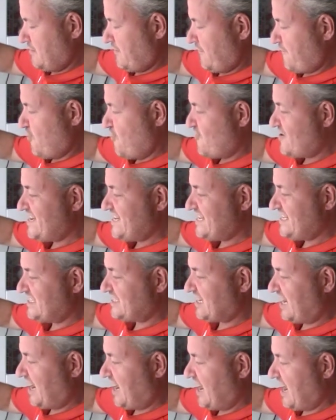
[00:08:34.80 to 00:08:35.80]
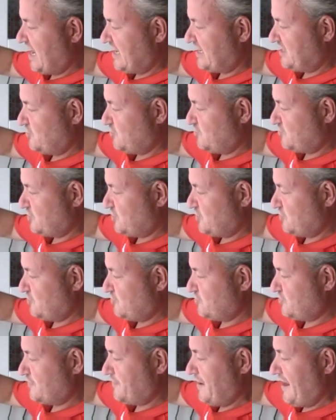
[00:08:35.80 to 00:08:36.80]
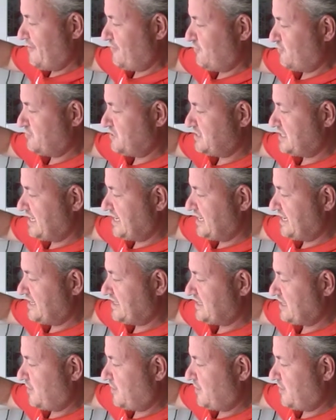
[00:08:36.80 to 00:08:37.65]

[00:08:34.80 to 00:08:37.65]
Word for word: For ease, I, I usually use the bath upstairs.